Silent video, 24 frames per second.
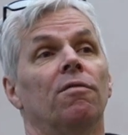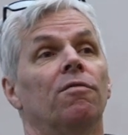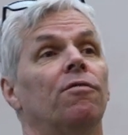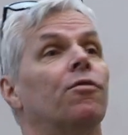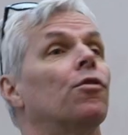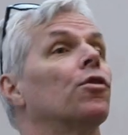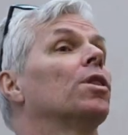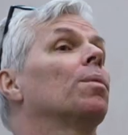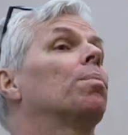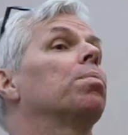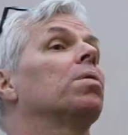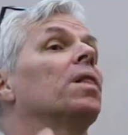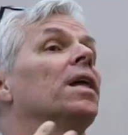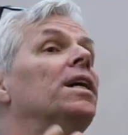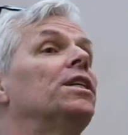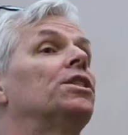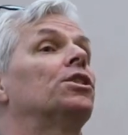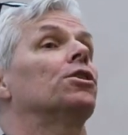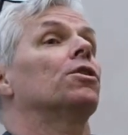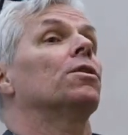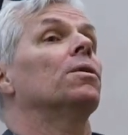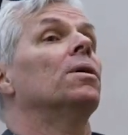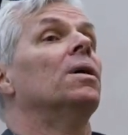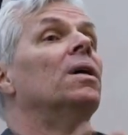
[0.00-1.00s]
for the
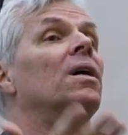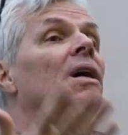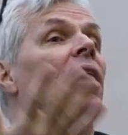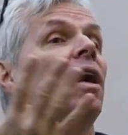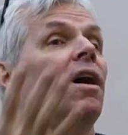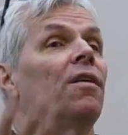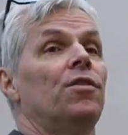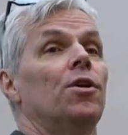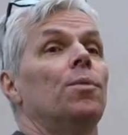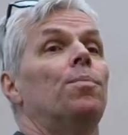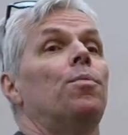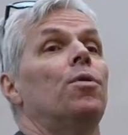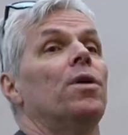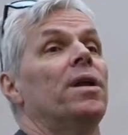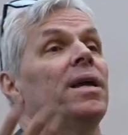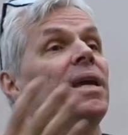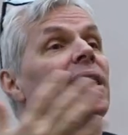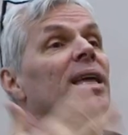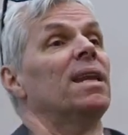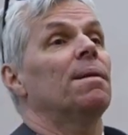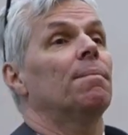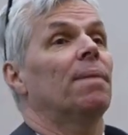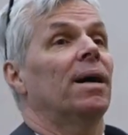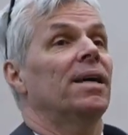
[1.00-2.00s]
pleasure of you
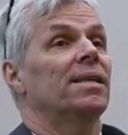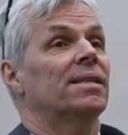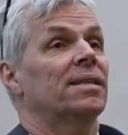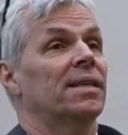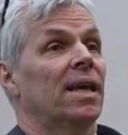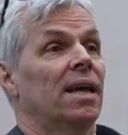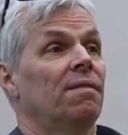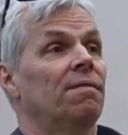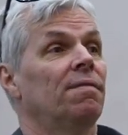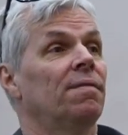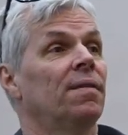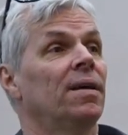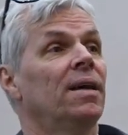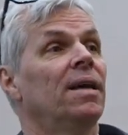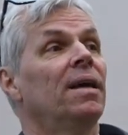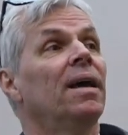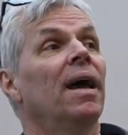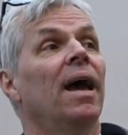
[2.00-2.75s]
putting it in my safe.